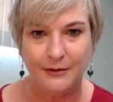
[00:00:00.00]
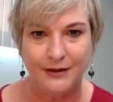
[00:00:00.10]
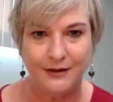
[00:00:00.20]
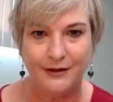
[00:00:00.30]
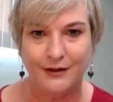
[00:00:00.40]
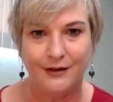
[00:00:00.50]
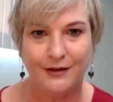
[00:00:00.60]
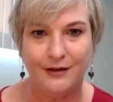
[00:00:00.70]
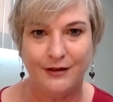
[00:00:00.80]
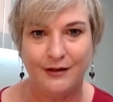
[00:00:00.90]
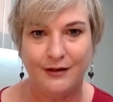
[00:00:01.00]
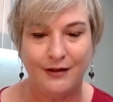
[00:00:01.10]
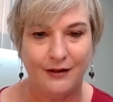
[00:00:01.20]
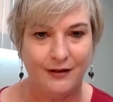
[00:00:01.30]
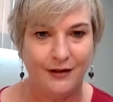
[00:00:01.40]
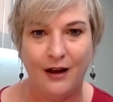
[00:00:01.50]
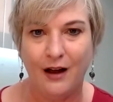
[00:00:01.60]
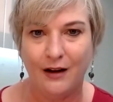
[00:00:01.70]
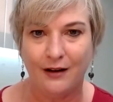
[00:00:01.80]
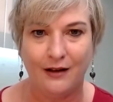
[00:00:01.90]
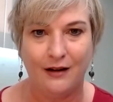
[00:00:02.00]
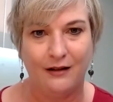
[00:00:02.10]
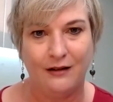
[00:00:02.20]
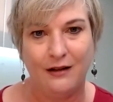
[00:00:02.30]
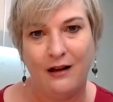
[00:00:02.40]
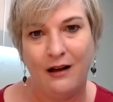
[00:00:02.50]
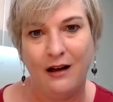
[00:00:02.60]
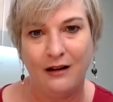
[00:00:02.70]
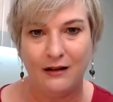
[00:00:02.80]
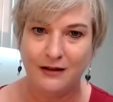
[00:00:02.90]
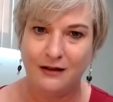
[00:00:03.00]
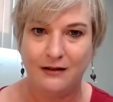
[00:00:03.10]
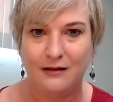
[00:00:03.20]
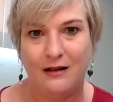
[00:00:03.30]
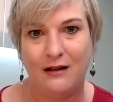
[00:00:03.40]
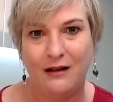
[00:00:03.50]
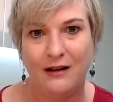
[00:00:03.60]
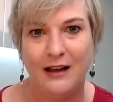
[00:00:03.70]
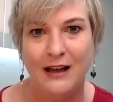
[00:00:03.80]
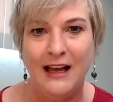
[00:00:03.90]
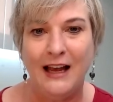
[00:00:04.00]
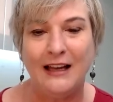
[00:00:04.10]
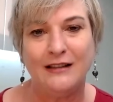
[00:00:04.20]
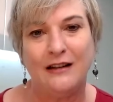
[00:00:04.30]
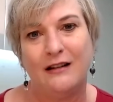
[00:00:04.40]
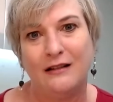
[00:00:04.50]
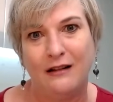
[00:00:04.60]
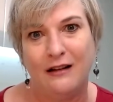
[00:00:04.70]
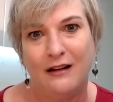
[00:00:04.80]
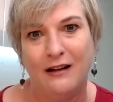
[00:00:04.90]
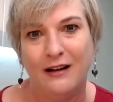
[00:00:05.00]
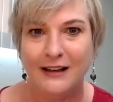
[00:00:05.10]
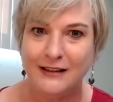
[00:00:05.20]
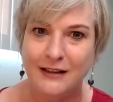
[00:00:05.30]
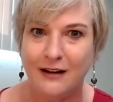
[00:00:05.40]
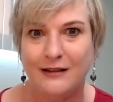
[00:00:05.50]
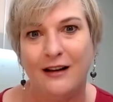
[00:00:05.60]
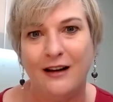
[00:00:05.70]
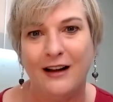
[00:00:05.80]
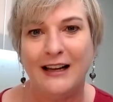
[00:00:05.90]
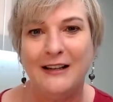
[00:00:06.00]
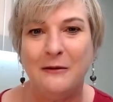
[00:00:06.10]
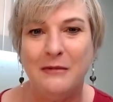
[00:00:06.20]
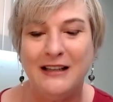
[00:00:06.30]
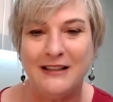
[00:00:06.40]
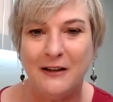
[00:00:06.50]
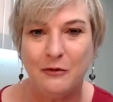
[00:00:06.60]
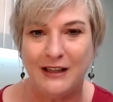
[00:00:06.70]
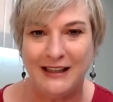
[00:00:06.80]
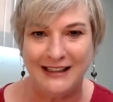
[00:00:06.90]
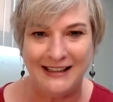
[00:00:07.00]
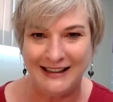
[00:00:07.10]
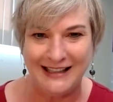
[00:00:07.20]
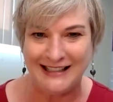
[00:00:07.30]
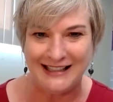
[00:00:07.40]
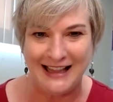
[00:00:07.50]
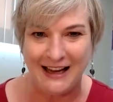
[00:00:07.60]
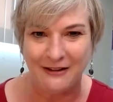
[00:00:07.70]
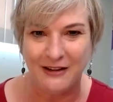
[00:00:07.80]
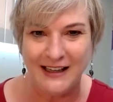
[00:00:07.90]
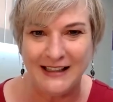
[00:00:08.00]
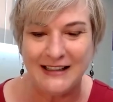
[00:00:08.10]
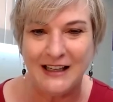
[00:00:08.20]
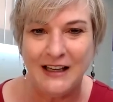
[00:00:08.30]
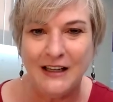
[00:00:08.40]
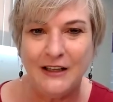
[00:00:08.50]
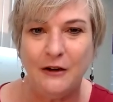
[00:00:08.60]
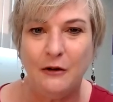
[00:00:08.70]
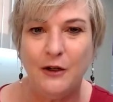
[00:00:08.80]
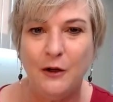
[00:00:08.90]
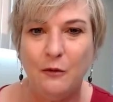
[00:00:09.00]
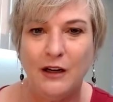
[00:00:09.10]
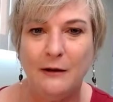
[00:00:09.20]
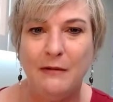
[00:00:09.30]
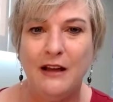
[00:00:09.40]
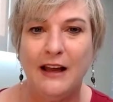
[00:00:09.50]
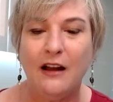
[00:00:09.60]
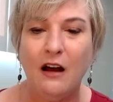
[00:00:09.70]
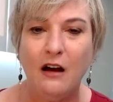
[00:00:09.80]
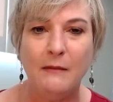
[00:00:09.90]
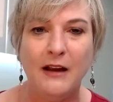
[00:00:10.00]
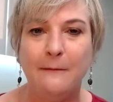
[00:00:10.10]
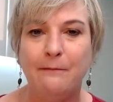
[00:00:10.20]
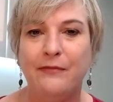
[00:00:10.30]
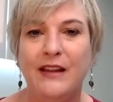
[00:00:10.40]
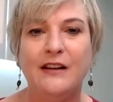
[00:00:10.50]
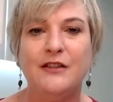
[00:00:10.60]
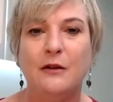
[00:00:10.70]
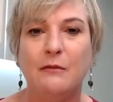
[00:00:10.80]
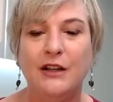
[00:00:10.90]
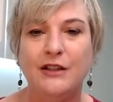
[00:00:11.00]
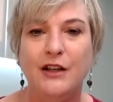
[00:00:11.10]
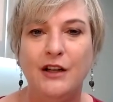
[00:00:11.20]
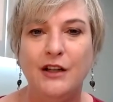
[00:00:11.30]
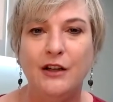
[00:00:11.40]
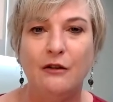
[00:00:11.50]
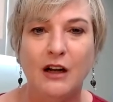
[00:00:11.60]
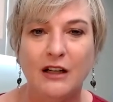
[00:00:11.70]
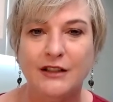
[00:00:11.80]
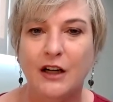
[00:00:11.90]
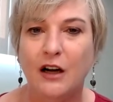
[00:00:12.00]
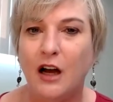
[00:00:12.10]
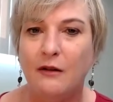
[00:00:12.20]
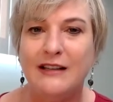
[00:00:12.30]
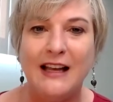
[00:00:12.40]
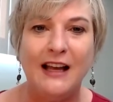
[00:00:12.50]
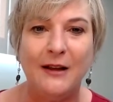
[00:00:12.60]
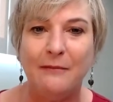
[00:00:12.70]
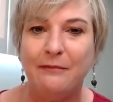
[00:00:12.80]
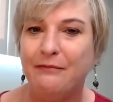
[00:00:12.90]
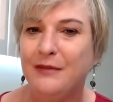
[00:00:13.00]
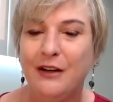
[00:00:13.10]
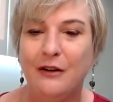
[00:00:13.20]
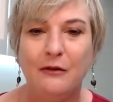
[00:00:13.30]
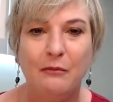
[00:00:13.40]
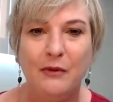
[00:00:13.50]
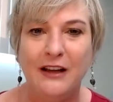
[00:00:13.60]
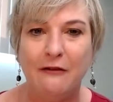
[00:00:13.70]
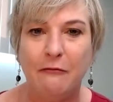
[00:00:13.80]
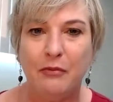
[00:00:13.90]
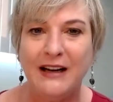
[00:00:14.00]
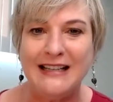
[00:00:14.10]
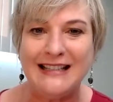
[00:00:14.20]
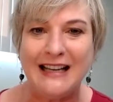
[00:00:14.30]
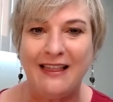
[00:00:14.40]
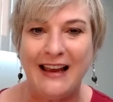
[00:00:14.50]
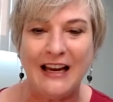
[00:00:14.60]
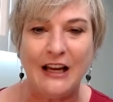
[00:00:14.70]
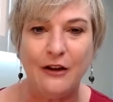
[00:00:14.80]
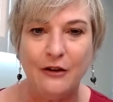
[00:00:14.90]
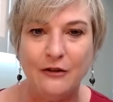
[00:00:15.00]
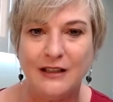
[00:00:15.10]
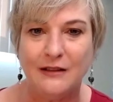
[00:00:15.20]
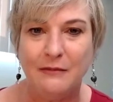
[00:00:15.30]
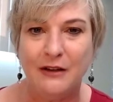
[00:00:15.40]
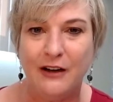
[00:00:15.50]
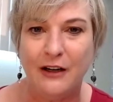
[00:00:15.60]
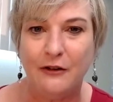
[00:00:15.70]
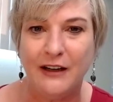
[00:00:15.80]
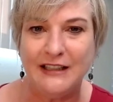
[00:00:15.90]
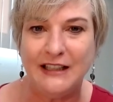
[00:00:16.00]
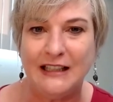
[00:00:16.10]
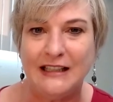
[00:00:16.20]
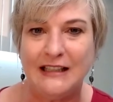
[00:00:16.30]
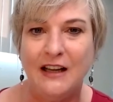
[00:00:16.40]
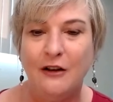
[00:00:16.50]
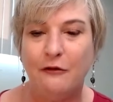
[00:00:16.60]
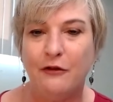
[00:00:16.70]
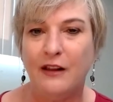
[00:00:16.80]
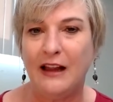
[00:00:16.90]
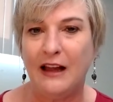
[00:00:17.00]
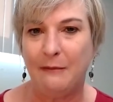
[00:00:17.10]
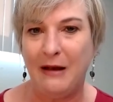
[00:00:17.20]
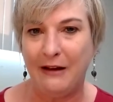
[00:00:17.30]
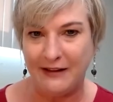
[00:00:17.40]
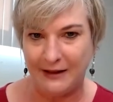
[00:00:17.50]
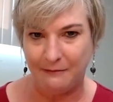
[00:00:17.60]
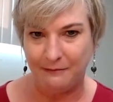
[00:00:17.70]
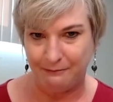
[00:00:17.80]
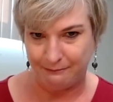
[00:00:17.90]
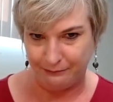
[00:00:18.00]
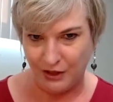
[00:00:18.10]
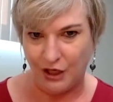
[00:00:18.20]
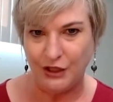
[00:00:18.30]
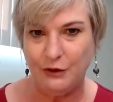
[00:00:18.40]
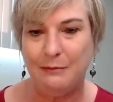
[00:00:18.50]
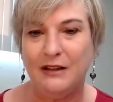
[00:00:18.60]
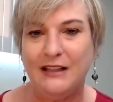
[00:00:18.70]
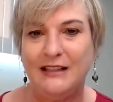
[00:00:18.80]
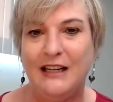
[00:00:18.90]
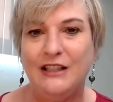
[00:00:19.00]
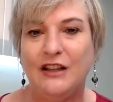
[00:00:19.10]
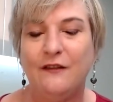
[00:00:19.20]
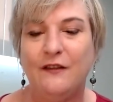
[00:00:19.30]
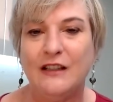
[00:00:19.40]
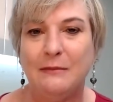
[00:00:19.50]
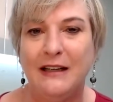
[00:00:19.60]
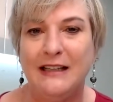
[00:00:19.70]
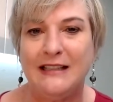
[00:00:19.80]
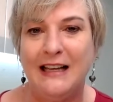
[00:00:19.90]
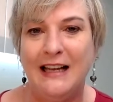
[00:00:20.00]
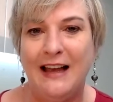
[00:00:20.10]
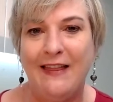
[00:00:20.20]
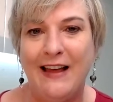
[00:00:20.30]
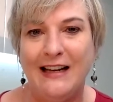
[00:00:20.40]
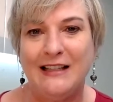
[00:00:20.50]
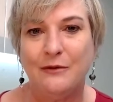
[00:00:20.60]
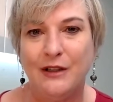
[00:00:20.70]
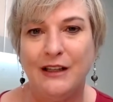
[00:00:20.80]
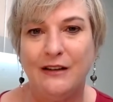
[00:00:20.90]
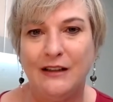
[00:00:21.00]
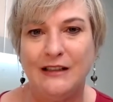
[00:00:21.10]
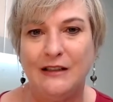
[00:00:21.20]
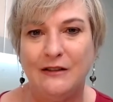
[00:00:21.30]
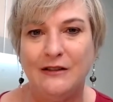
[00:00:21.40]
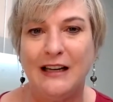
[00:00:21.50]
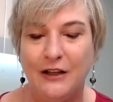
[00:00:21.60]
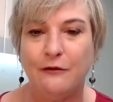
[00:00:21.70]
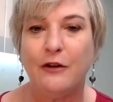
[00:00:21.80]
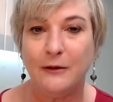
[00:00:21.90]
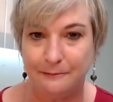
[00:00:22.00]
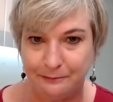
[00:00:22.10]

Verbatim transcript: She's just gonna just talk and talk and talk and talk and talk and talk and talk and talk and talk, and nobody's gonna wanna listen to that, right? You you wanna be like, oh man, thank you so much. You're a rock star. Always um, you know, give praise and thank yous, and be very gracious for um, having them call you up on the stage in the first place, and that is really going to take you far.